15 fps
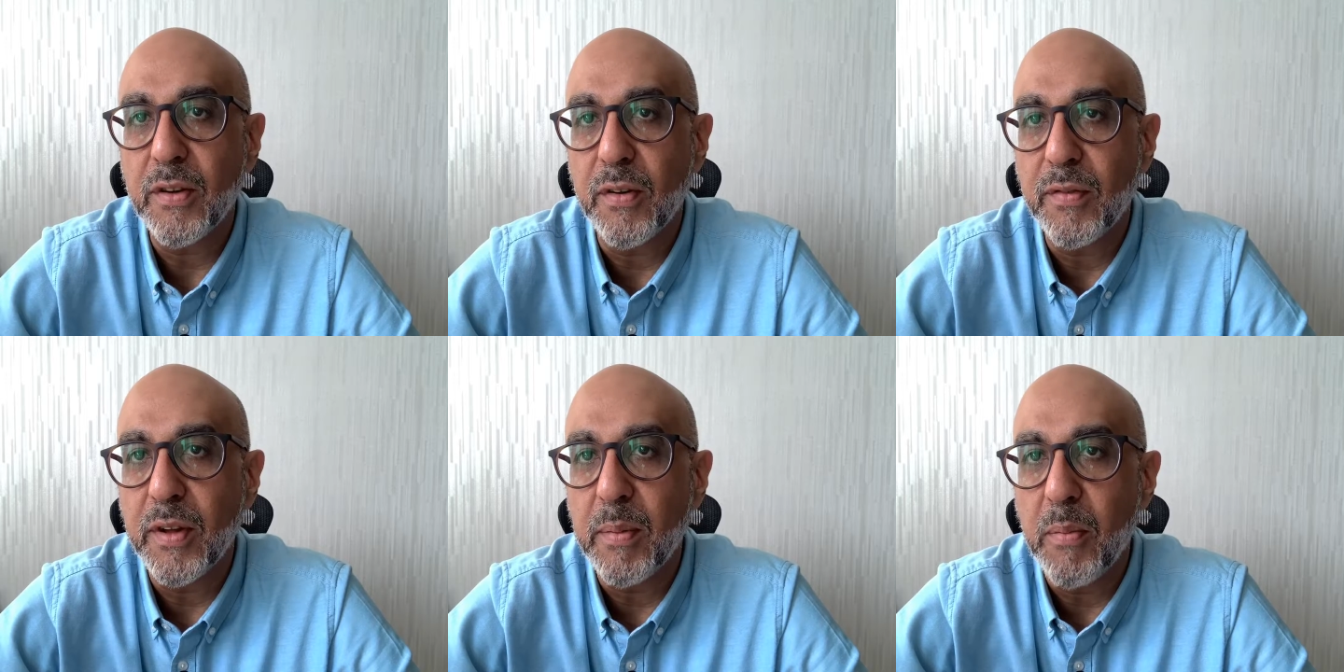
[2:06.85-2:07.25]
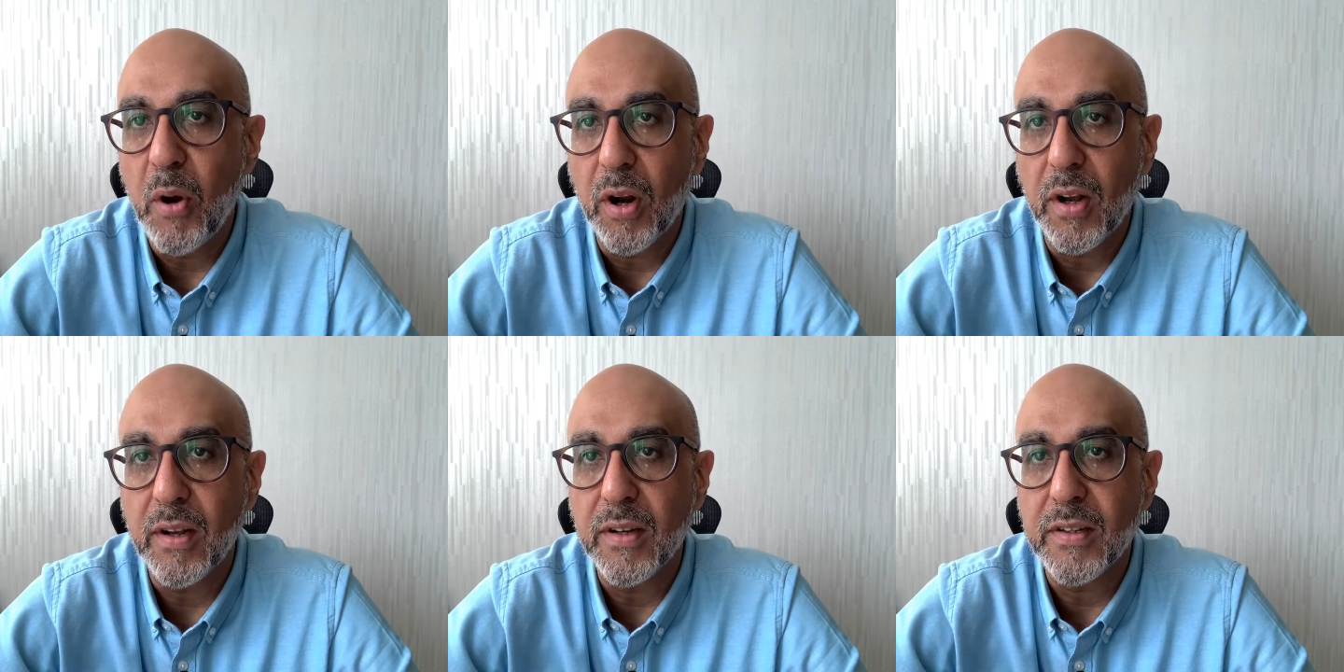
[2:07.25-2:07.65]
of their
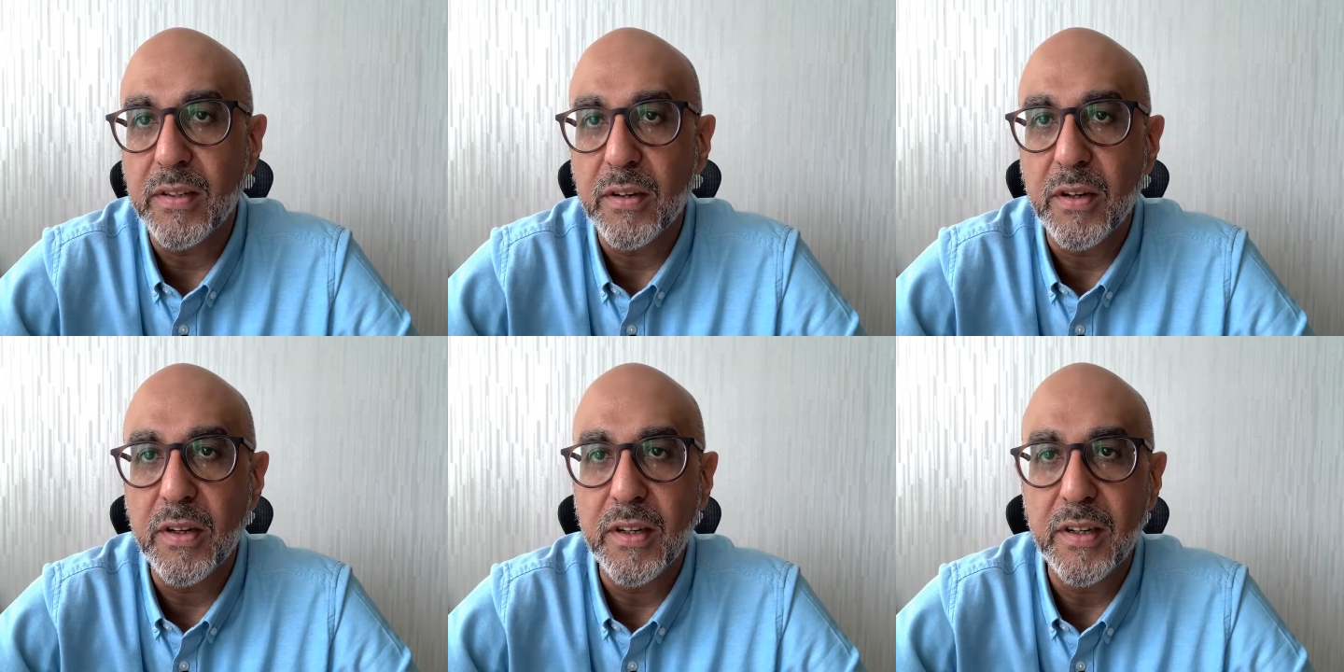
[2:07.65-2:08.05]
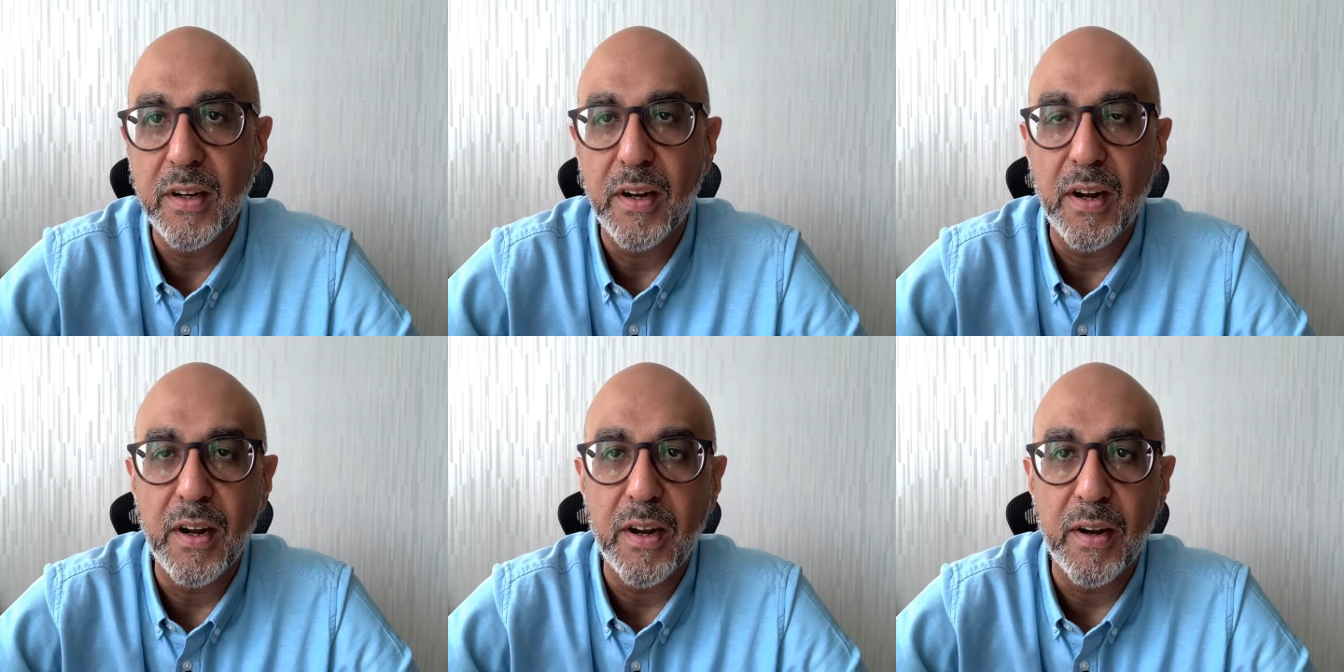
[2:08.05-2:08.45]
bottles,
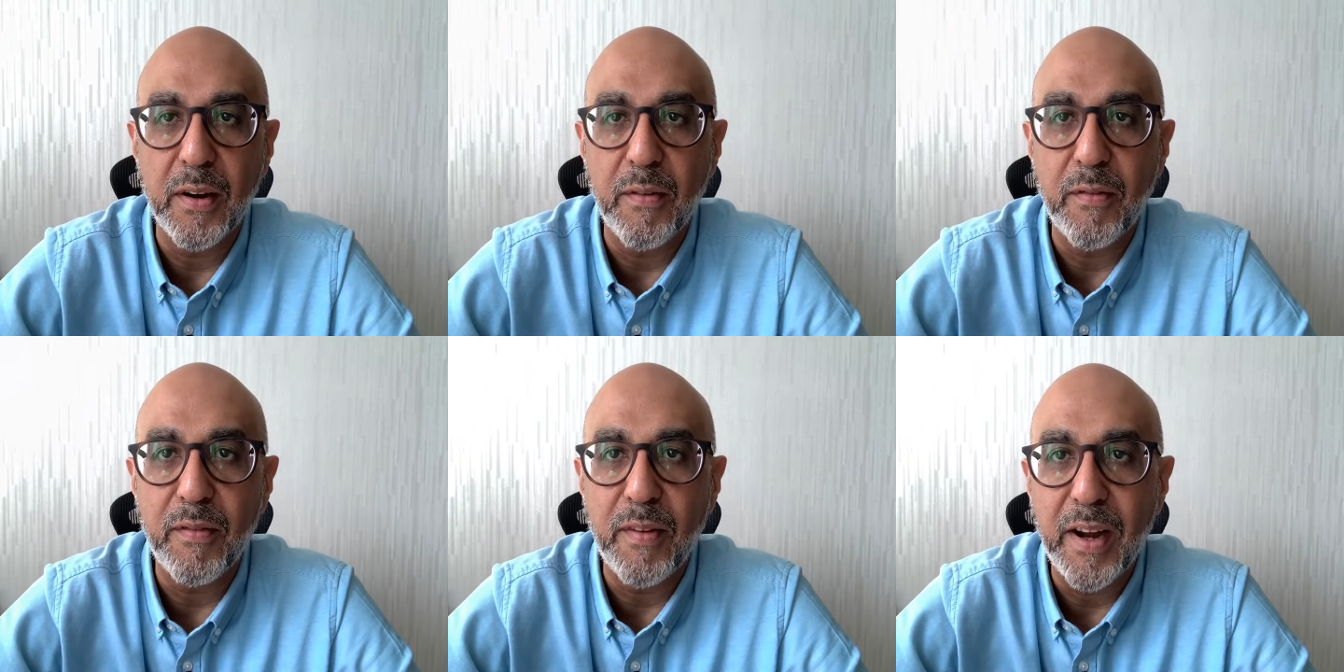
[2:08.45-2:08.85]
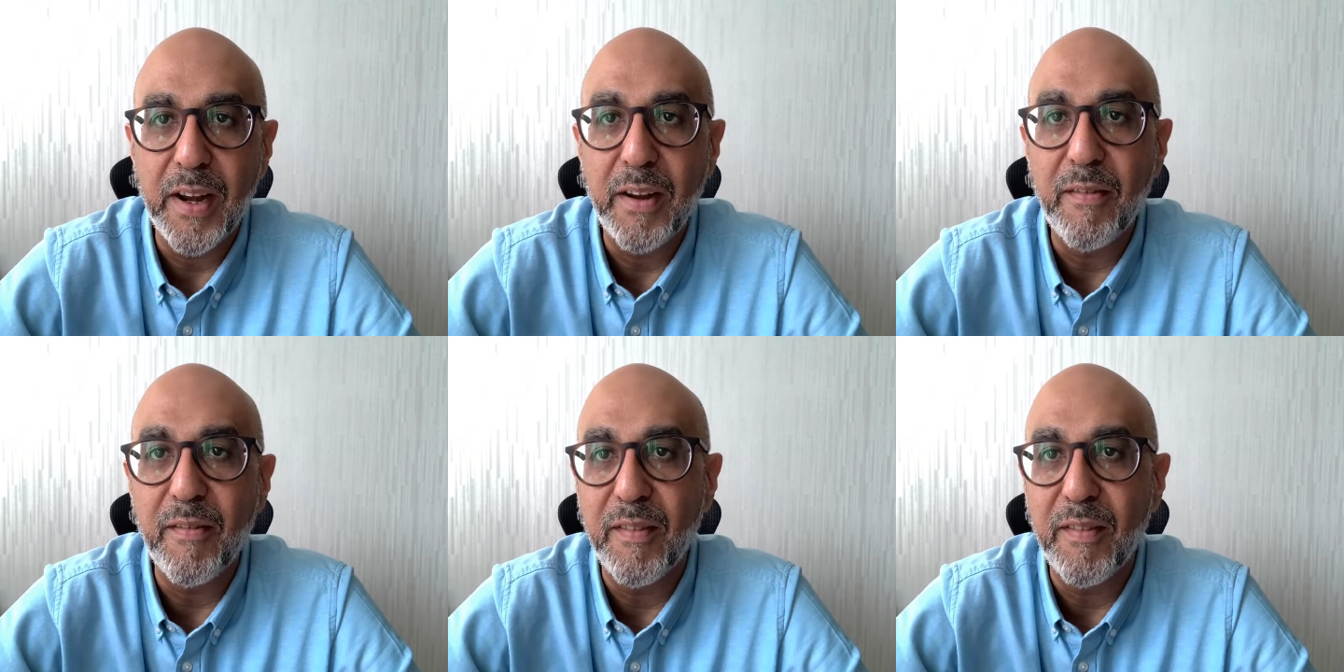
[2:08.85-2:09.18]
very